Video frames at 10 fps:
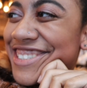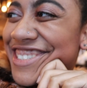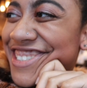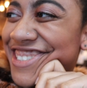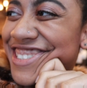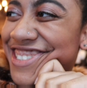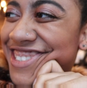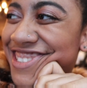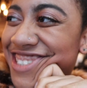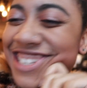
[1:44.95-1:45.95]

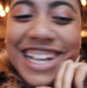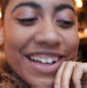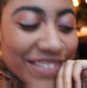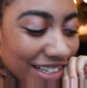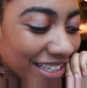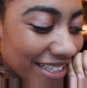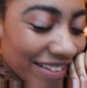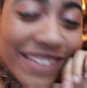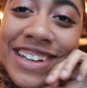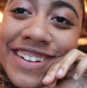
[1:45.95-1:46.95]
It's a lot, but
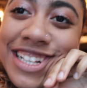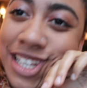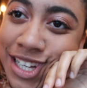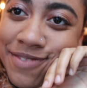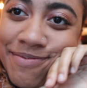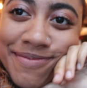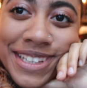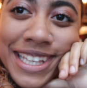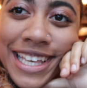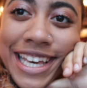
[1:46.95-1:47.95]
I'm having a great time,
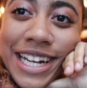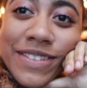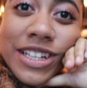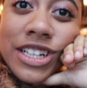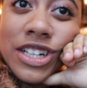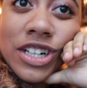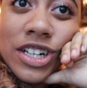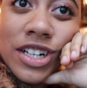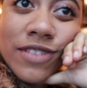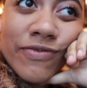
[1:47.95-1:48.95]
and I'm getting a
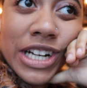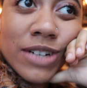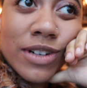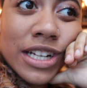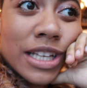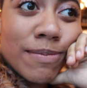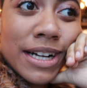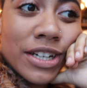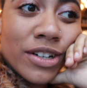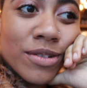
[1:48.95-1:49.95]
call, and I want to eat
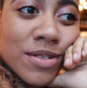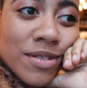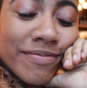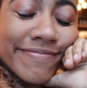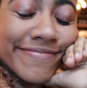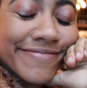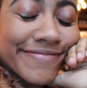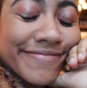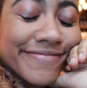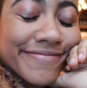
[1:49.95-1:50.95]
my toast.
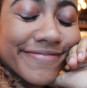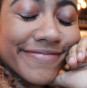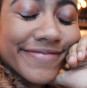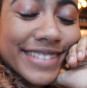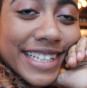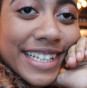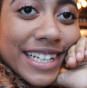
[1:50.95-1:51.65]
Yeah.